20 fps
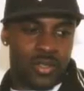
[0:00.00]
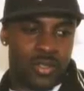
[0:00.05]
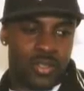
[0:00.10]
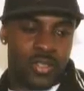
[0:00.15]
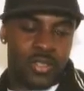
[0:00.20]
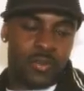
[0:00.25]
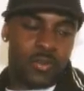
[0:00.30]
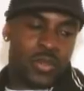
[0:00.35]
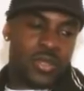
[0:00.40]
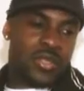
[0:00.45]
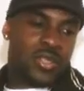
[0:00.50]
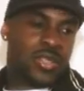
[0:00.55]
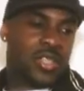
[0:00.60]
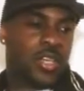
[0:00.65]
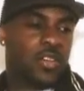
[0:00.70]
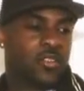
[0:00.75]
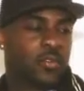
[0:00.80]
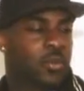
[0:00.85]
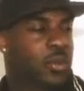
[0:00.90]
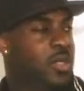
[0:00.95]
Just be
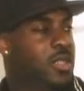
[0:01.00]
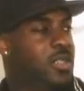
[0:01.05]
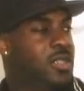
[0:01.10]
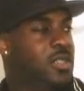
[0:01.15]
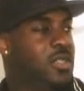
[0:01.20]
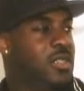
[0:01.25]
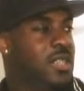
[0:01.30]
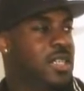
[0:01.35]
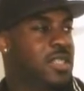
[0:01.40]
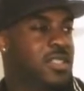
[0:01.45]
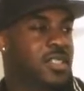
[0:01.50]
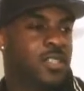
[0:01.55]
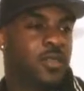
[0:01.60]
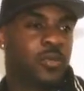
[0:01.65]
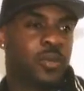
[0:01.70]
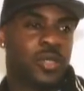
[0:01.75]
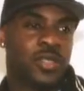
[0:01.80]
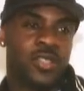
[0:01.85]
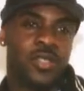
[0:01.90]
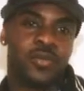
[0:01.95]
yourself, man. That's
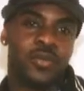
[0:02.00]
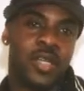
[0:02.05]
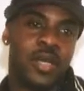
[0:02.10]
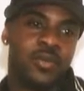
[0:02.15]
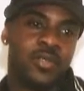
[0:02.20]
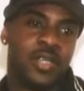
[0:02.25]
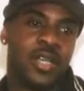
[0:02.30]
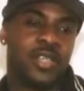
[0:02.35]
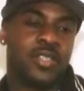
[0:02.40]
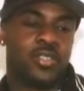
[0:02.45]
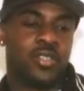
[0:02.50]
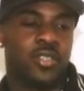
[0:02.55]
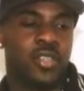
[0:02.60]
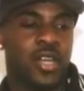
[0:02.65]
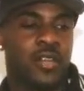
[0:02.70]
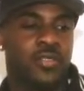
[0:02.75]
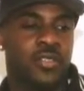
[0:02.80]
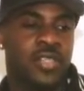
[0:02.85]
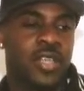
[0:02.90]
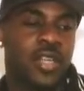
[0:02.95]
it, man. Sometimes you gotta turn
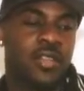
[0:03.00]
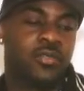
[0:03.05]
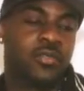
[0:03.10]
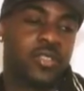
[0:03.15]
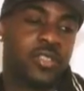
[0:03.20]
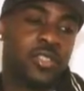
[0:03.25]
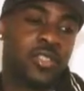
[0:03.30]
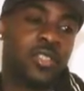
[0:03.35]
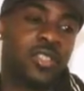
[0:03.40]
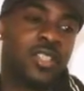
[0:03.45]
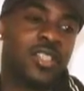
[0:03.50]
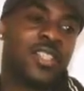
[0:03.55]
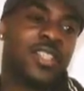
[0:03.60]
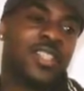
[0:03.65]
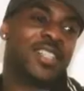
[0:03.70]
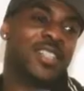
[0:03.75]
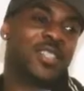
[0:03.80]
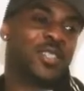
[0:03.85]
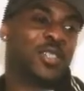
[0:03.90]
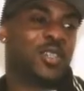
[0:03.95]
off the television,
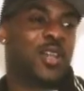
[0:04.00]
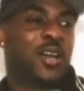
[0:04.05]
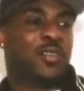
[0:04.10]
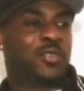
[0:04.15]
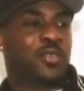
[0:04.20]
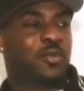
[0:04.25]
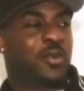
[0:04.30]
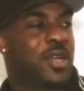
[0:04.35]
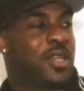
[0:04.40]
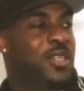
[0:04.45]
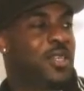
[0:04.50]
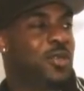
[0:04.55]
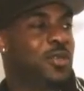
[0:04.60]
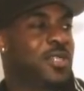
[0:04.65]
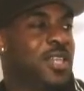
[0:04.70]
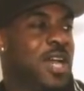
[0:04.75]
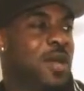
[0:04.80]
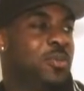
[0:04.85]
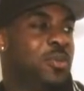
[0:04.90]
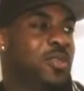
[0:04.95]
turn off the radio,
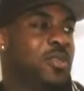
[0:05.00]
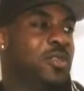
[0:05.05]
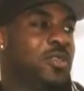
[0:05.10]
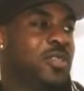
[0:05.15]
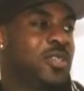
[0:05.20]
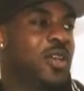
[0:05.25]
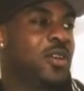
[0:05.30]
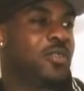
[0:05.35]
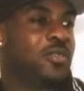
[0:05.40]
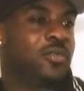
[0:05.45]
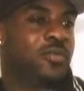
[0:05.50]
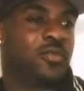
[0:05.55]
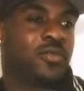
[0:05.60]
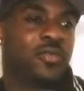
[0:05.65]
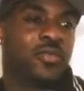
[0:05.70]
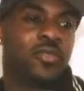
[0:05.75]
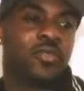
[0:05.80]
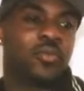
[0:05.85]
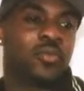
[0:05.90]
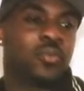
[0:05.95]
tap into yourself.
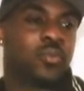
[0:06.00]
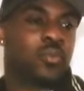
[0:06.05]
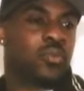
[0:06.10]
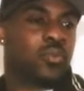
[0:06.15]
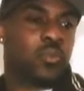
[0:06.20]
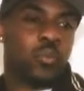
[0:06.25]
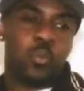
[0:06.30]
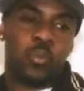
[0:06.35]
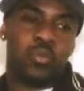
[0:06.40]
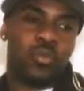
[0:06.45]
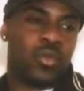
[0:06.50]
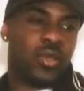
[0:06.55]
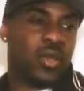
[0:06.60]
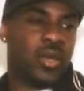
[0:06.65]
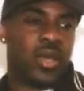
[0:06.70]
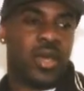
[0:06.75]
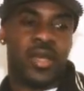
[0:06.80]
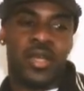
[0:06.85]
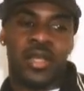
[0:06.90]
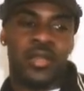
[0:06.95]

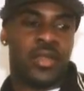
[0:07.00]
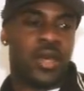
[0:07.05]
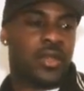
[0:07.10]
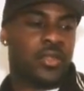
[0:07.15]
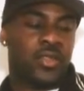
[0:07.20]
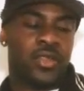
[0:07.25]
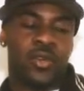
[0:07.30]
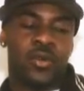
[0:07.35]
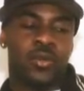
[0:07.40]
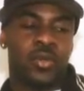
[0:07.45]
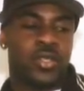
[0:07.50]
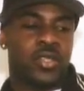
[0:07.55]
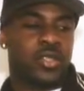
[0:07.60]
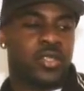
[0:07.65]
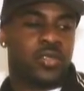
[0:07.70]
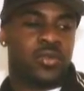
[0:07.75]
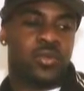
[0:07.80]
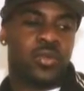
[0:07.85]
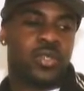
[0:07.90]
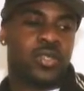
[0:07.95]
And I think we
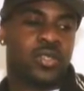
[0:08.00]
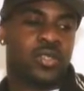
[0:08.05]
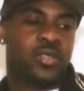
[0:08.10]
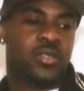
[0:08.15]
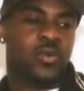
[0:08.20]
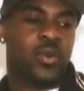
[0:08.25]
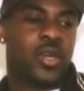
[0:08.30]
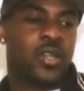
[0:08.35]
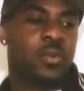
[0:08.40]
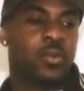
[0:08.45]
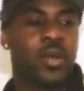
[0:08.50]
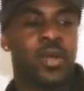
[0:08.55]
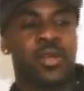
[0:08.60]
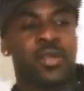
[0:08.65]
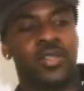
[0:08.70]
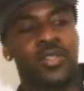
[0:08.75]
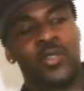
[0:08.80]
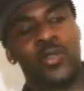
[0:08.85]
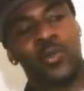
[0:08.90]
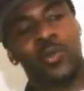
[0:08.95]
just sweat
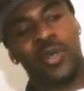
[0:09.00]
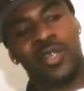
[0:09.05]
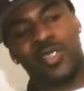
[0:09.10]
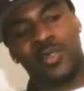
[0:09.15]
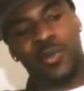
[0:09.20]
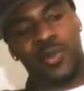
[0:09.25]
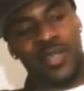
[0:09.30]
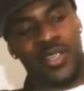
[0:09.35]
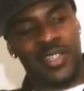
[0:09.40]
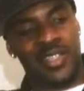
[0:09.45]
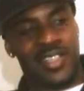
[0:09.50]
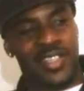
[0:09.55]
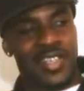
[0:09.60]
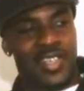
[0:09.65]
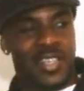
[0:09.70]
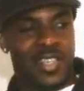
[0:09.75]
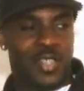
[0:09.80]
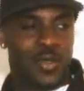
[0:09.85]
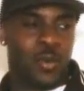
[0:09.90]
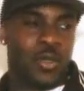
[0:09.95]
America too much, man.
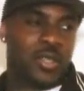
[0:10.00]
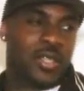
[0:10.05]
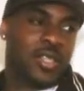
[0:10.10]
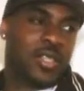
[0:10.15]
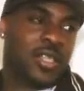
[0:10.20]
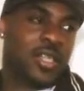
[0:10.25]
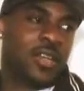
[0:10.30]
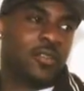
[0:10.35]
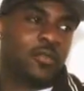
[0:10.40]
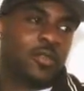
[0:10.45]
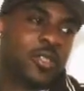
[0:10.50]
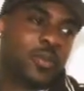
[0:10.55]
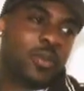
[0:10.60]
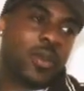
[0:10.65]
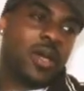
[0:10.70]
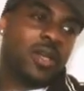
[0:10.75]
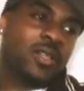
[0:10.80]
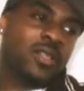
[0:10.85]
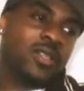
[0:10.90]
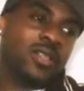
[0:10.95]
It's one thing to give
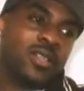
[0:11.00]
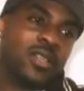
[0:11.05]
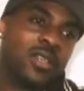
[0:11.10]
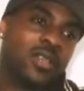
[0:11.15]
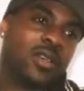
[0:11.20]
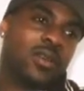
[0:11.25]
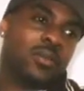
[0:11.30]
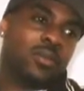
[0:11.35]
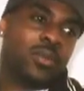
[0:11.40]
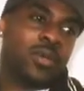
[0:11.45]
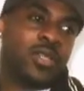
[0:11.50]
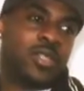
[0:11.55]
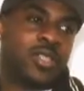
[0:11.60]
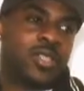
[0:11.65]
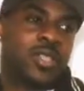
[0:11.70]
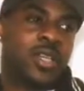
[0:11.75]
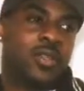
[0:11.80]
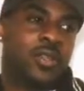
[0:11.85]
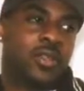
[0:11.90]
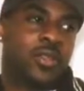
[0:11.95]
respect, but it's
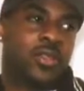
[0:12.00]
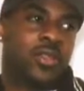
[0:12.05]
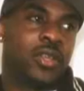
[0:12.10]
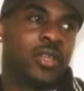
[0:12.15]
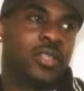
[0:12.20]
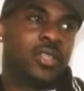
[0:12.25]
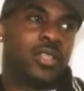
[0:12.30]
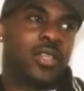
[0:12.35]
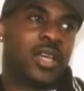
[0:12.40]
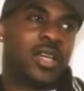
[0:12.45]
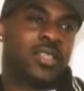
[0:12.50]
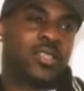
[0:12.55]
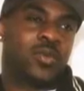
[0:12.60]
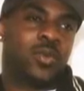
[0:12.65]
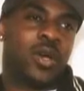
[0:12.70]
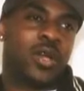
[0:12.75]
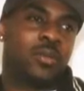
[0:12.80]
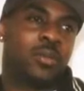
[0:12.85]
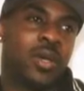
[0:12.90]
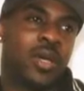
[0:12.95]
another thing to like
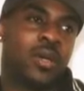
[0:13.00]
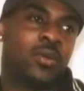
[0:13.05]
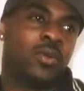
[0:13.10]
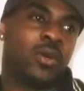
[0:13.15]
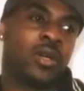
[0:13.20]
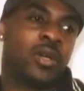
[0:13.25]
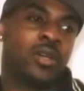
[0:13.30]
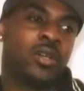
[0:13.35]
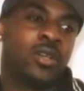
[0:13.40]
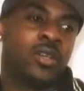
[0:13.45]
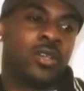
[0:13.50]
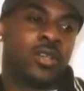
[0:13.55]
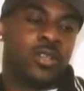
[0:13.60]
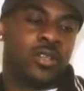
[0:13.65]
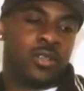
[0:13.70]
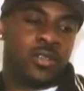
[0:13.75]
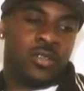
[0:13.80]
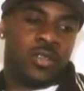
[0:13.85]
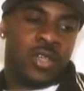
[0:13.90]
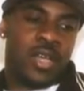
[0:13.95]
sweat, man, where
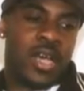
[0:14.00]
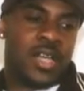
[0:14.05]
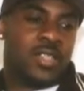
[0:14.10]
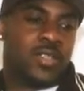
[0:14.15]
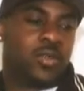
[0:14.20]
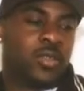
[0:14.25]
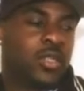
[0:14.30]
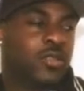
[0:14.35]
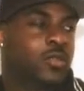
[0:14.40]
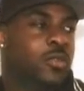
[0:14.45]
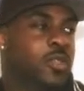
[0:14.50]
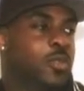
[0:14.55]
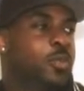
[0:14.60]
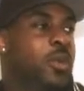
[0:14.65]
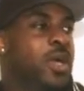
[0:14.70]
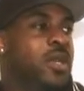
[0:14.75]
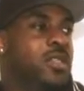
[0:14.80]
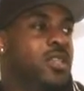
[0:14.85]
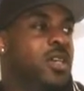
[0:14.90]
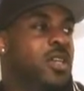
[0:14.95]
cats don't even
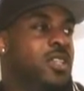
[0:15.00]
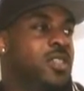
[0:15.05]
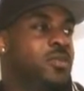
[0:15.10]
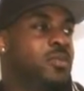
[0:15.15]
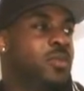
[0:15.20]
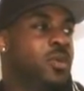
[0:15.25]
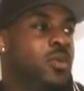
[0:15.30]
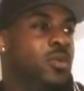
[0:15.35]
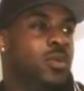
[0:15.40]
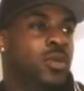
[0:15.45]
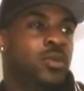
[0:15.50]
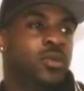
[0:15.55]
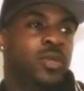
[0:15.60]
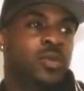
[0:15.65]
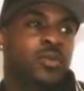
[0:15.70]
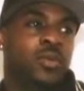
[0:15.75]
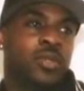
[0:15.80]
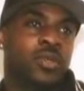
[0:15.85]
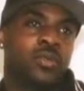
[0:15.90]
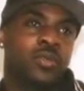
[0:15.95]
respect us, but
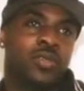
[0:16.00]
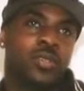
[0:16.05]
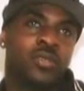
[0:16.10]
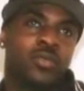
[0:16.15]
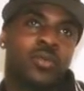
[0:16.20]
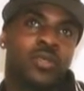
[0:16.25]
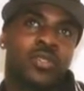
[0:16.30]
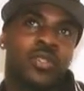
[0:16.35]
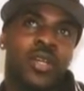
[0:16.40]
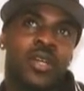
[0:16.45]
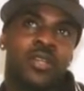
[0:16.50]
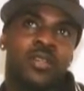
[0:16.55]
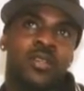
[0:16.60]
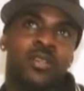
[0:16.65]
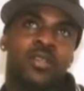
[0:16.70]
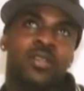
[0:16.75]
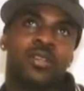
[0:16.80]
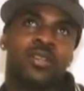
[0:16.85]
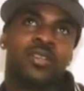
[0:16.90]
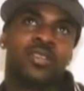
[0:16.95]
we're trying to